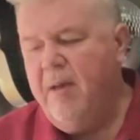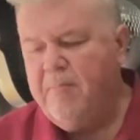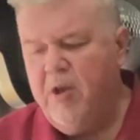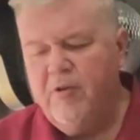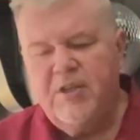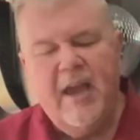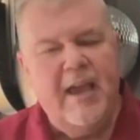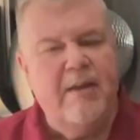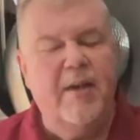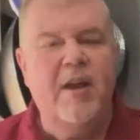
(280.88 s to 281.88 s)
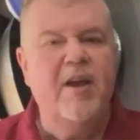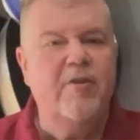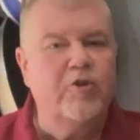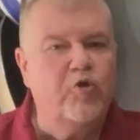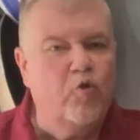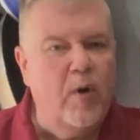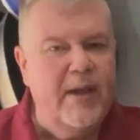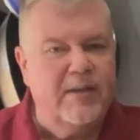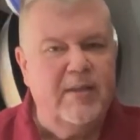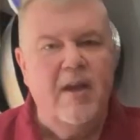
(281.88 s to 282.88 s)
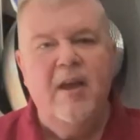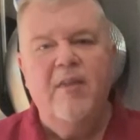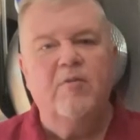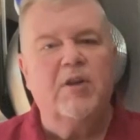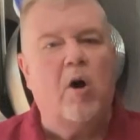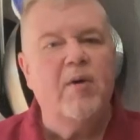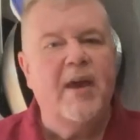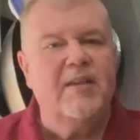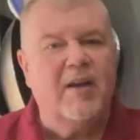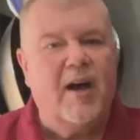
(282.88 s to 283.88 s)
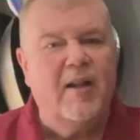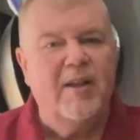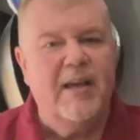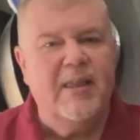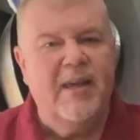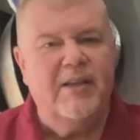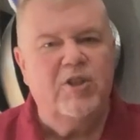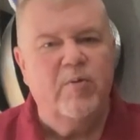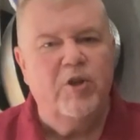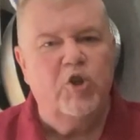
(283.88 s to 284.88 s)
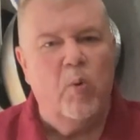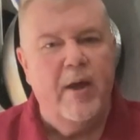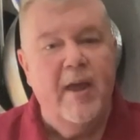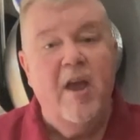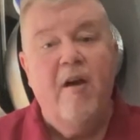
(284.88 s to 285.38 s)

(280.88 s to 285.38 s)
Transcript: entertainment, there's drinks, there's all kinds of holiday things to enjoy,